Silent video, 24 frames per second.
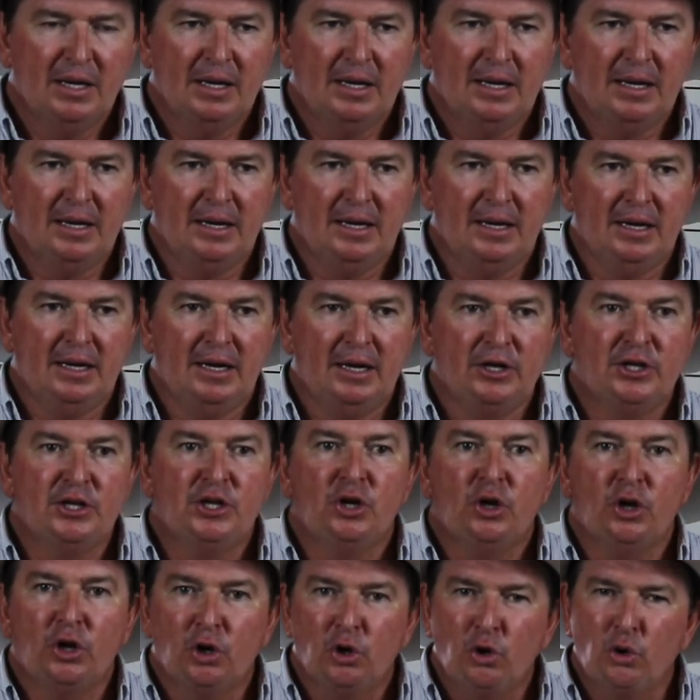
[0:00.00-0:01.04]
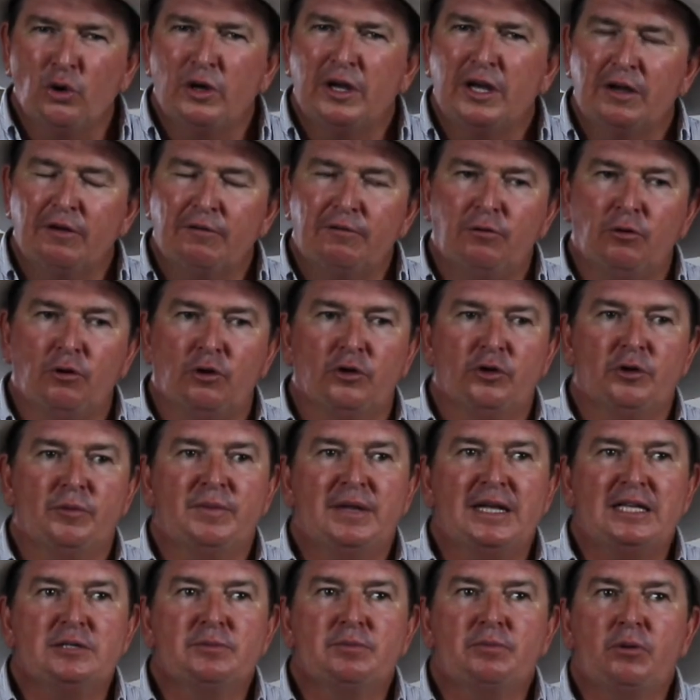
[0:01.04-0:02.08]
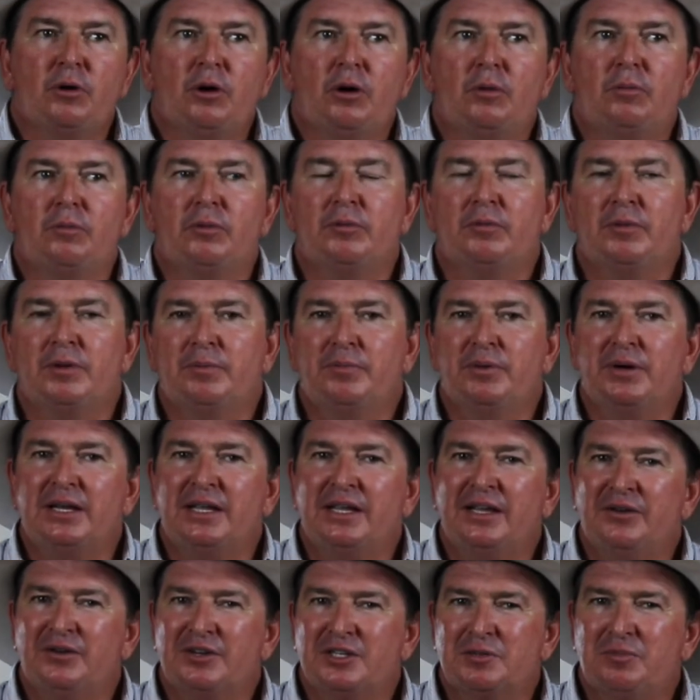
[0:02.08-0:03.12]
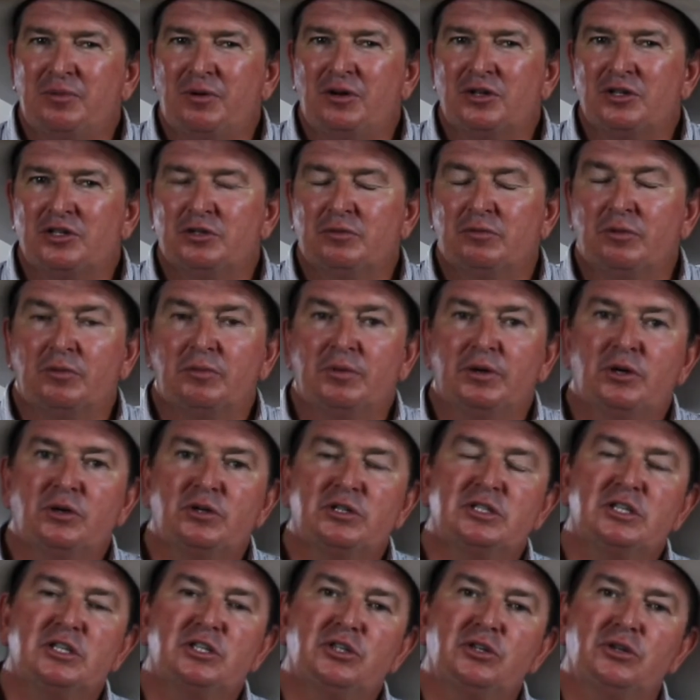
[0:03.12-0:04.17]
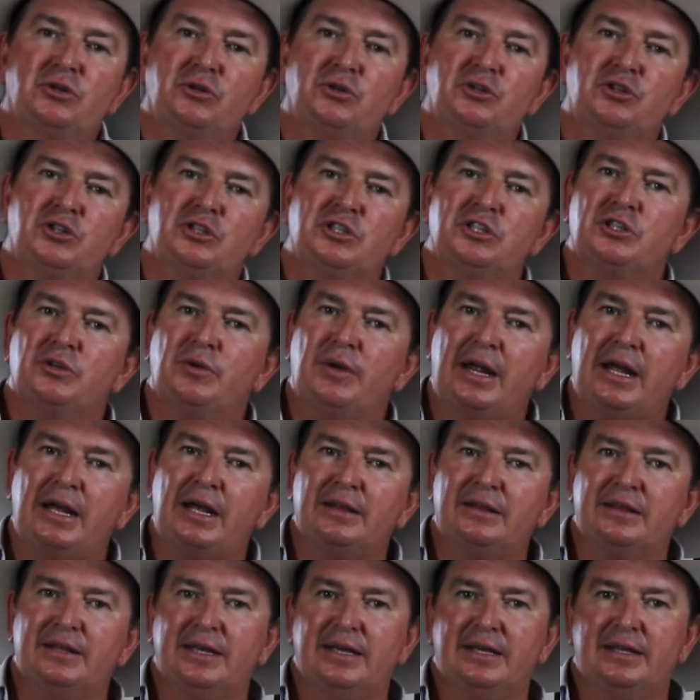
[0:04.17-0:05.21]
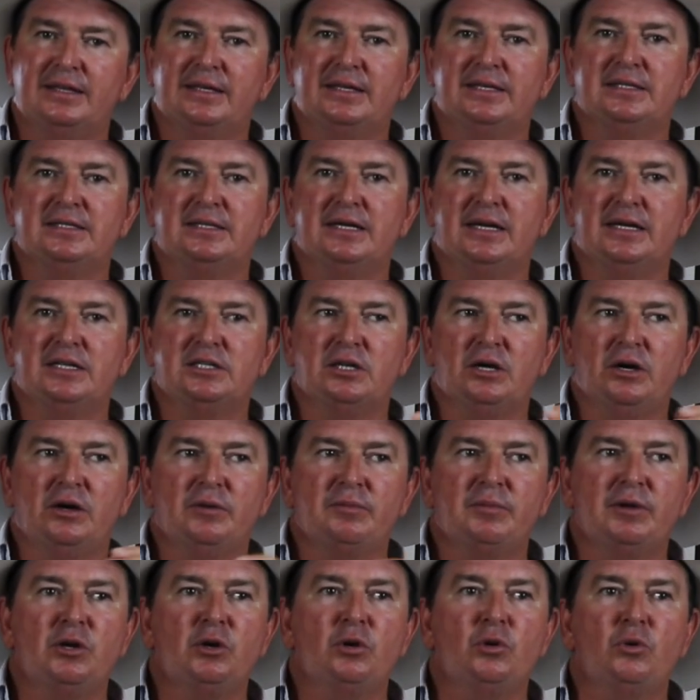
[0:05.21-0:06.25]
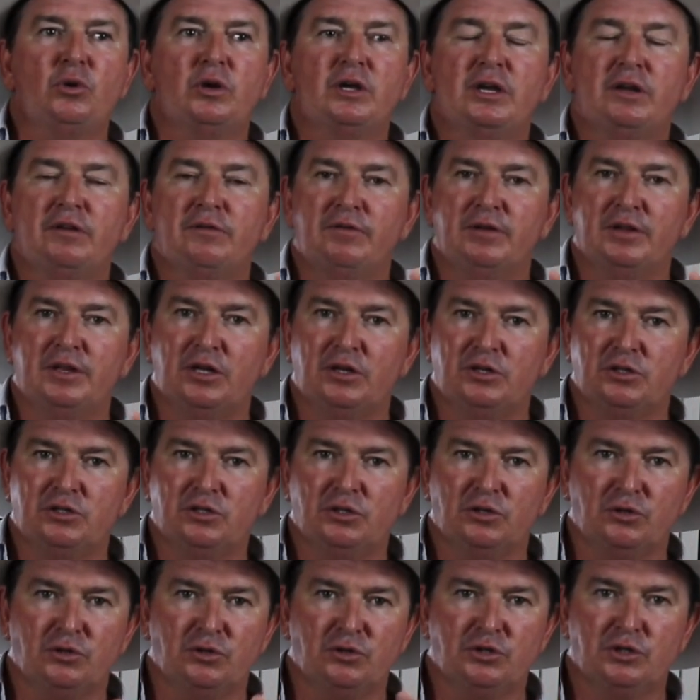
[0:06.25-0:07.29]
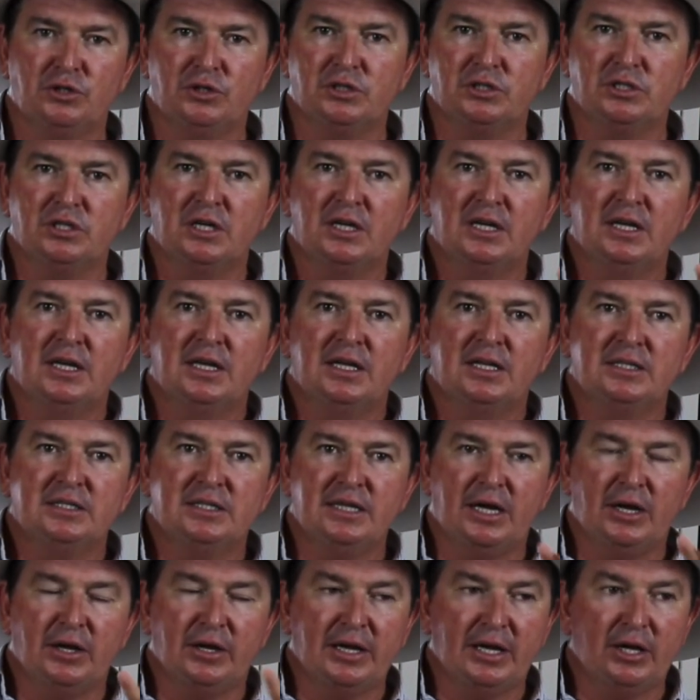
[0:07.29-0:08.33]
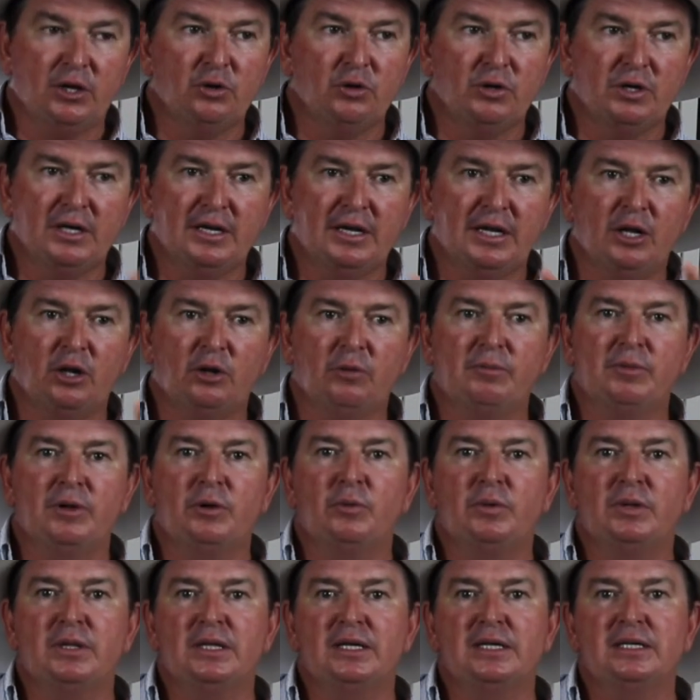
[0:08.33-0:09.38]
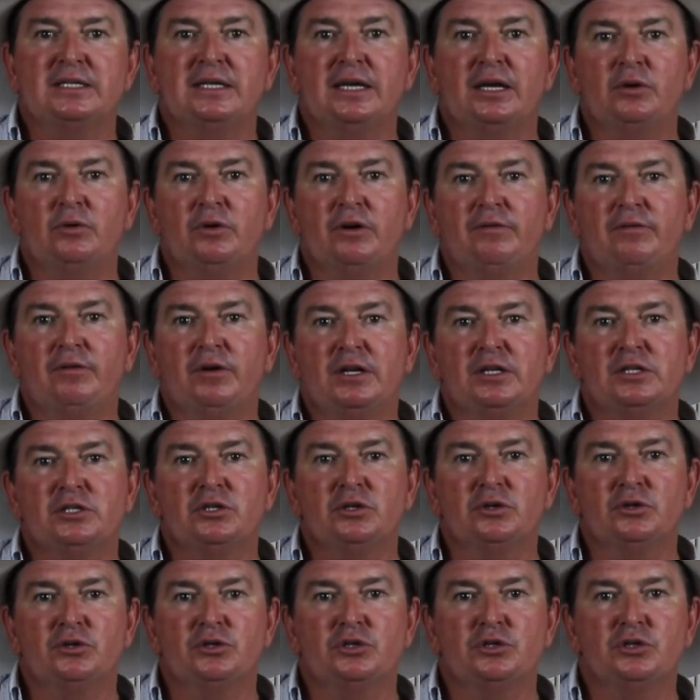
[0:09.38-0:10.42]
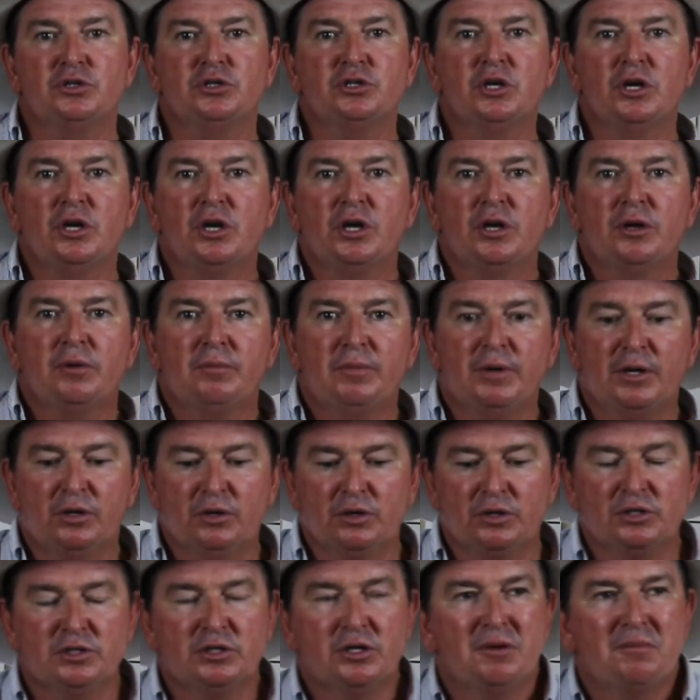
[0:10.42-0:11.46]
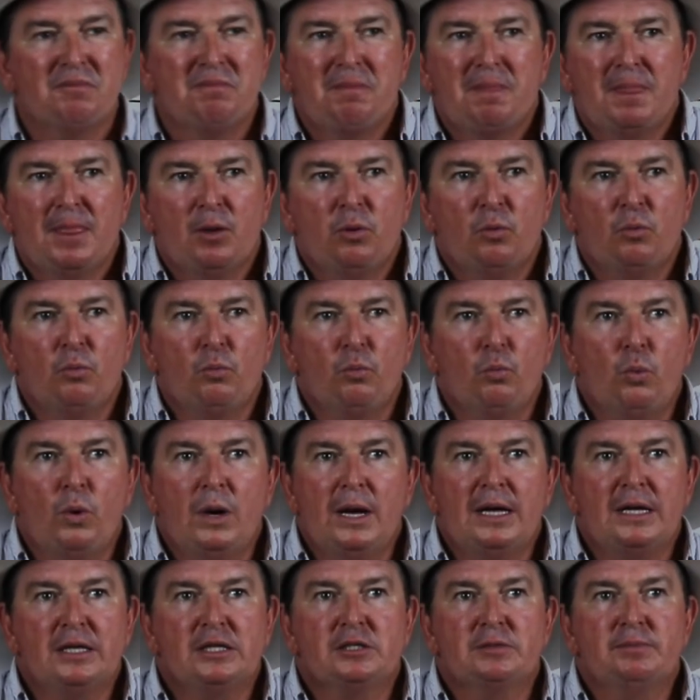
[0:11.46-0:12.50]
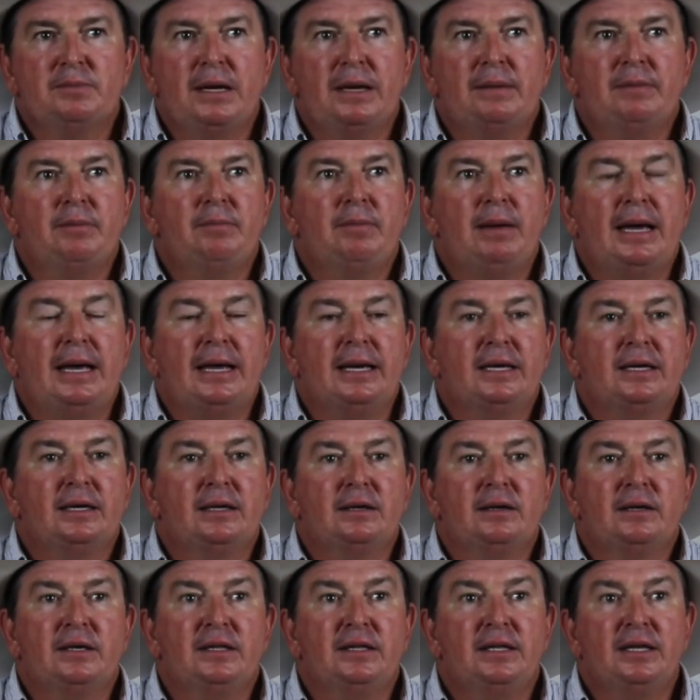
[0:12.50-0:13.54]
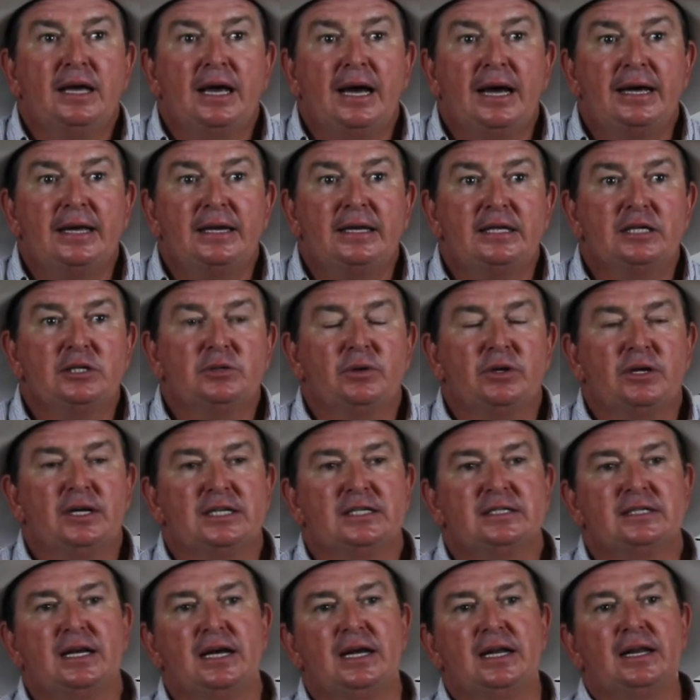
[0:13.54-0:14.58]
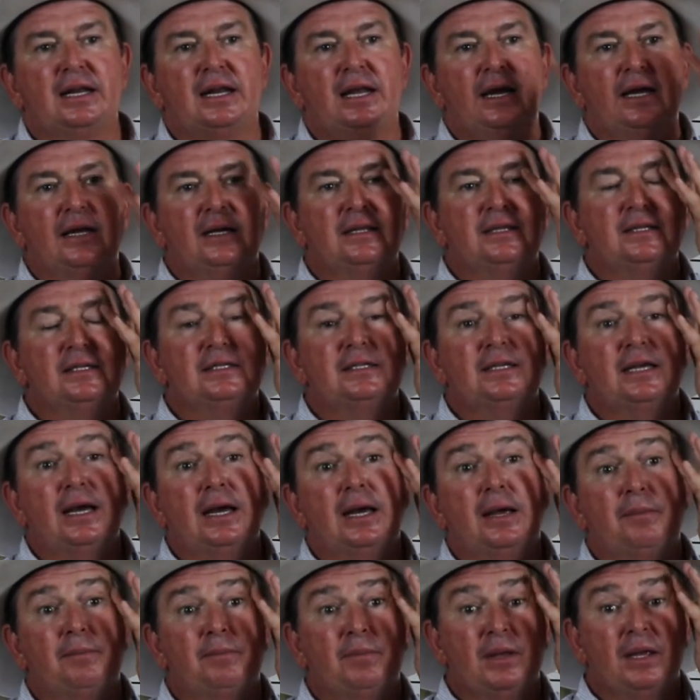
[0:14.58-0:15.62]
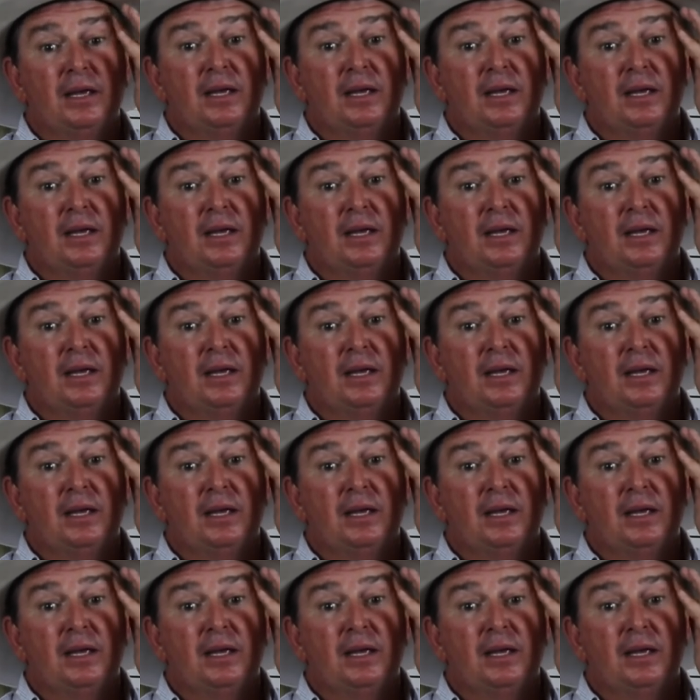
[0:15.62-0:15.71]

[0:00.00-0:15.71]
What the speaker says: and you're not looking for them, that's probably pretty irresponsible because the solutions are out there these days. I would be looking for those solutions and say, okay, who can help me with this? How do I find solutions? Because once, maybe back in the 80s when I started out in this game,